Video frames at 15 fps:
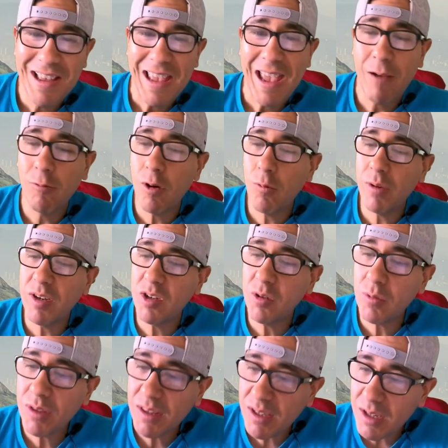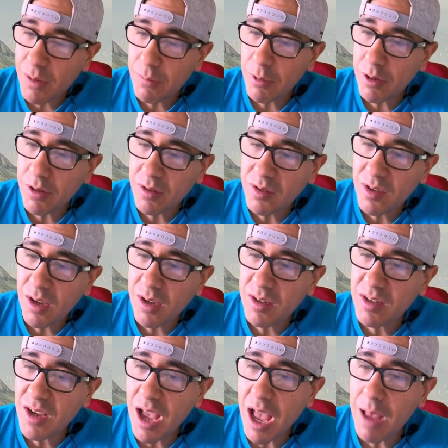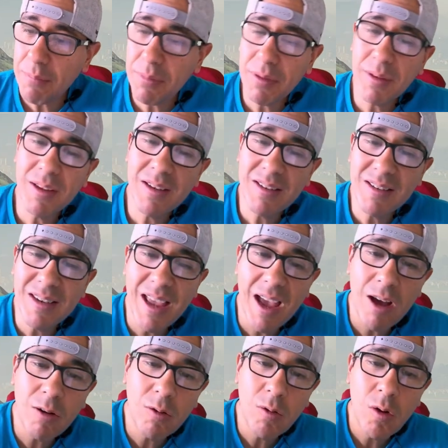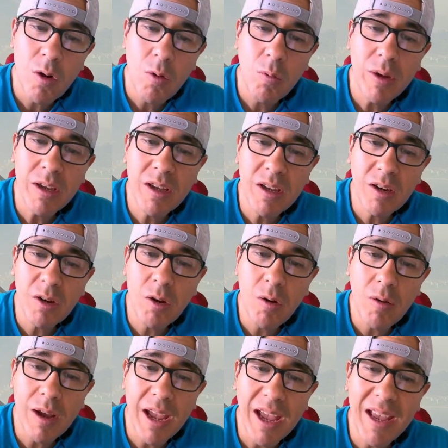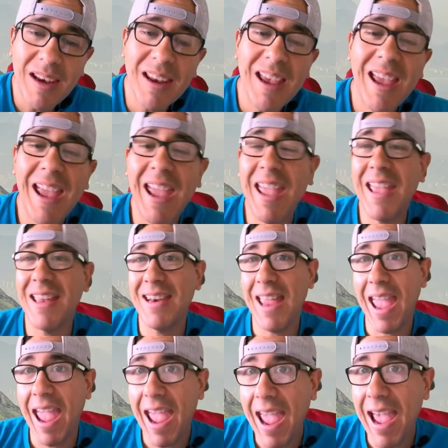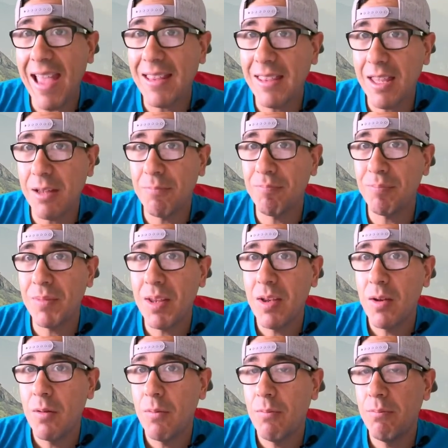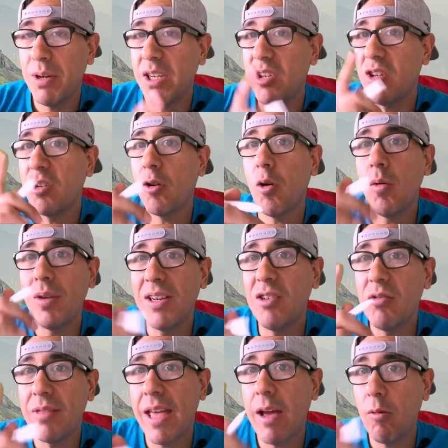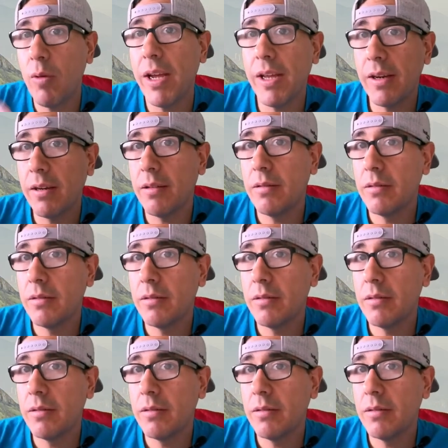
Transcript: And what we do with the numbers on top is now we can go ahead and add them. But you could only do that when?